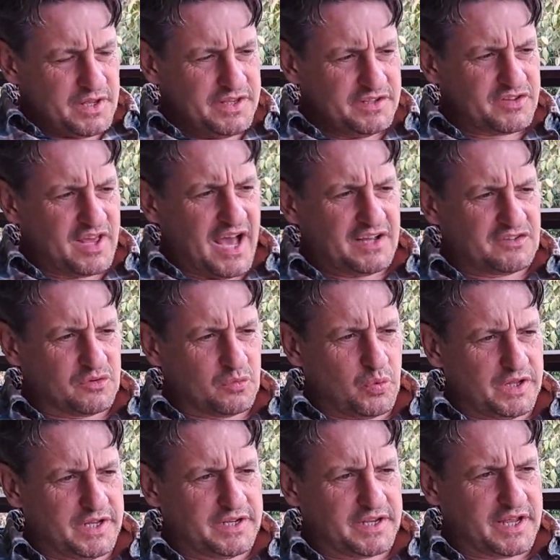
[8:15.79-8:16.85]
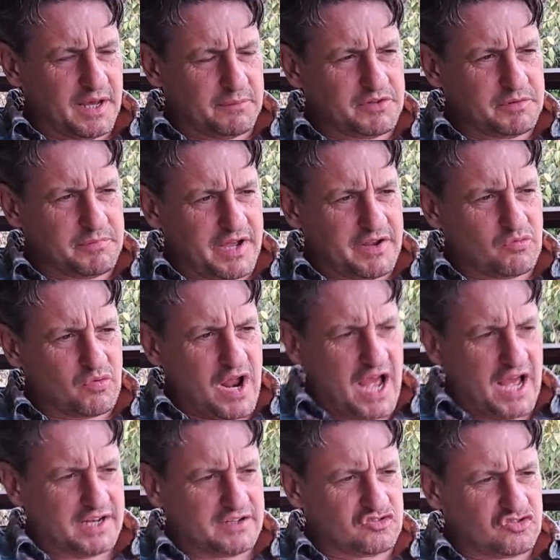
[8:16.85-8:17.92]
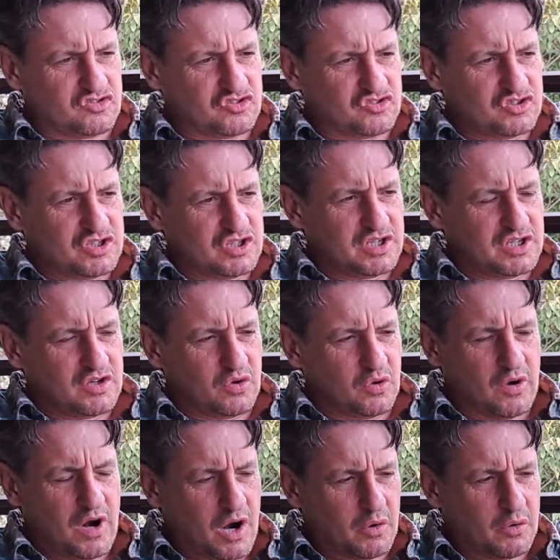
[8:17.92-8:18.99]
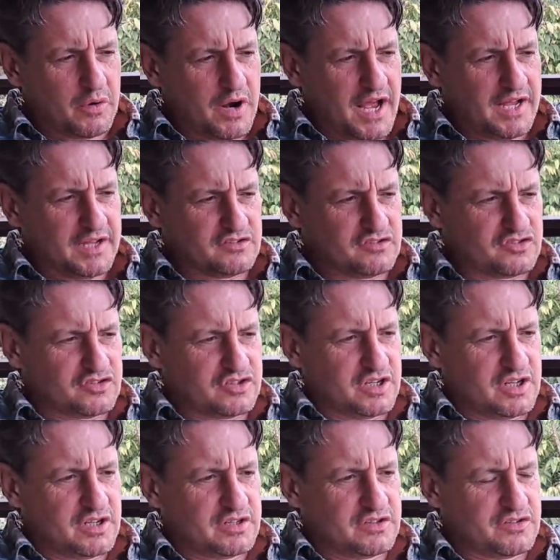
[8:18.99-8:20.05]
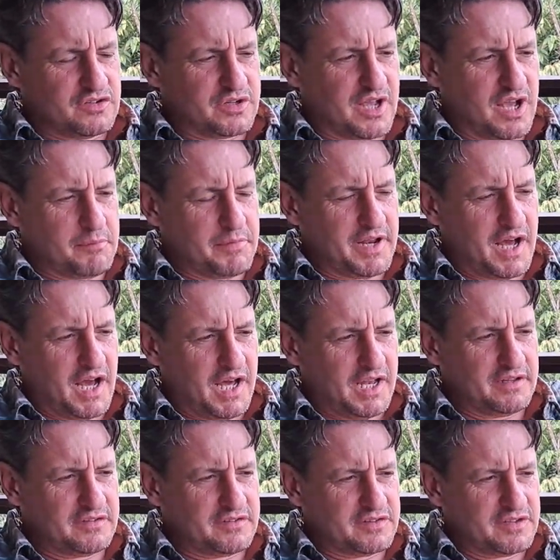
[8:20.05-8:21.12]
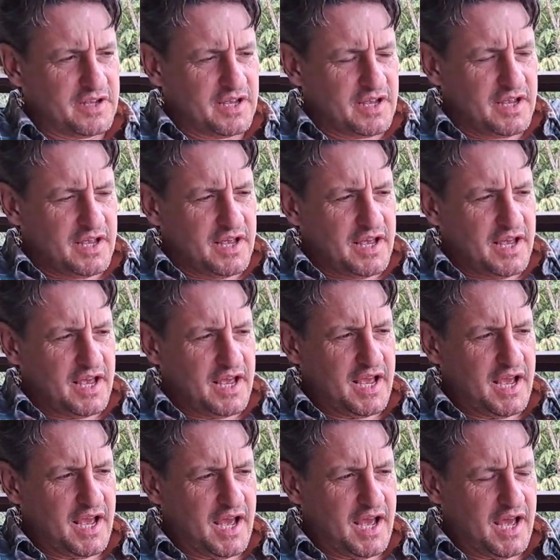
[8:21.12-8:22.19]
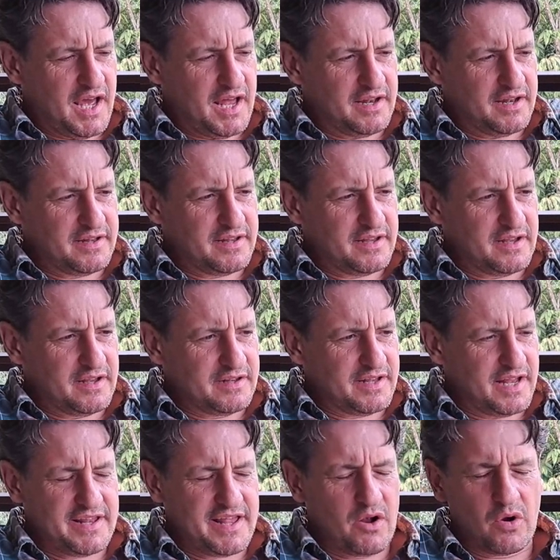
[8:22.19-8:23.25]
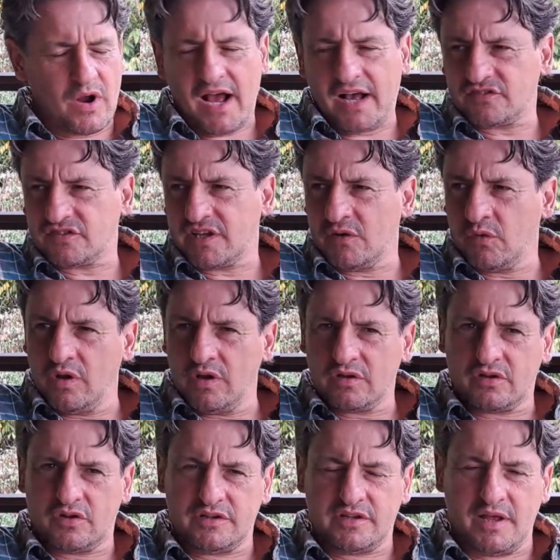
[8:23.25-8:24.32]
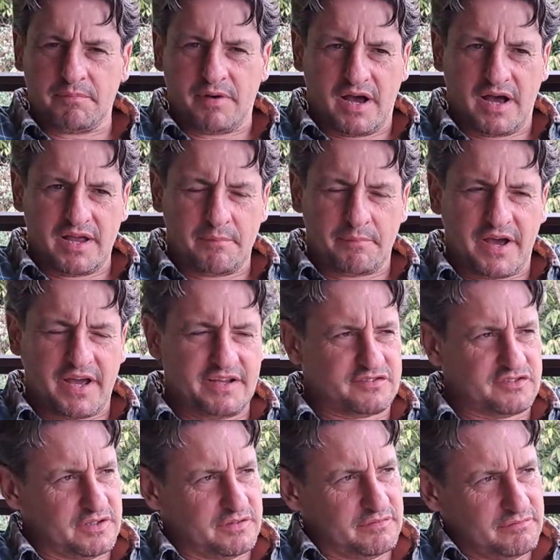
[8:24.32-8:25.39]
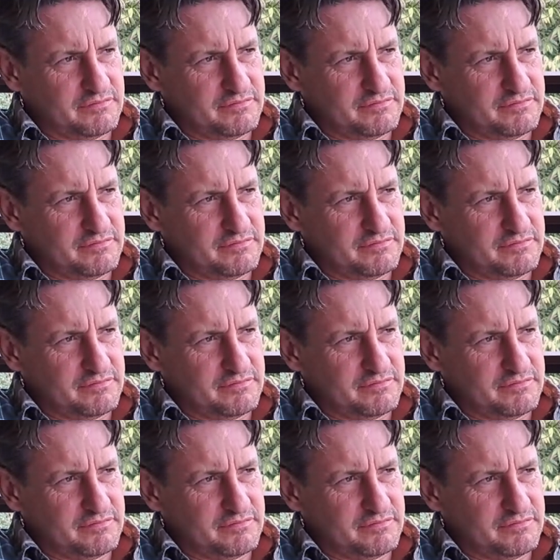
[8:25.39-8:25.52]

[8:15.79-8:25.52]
these guys are willing to come to my ranch, or our ranch, to come and hunt, and then they were asking, well, could they buy a bison?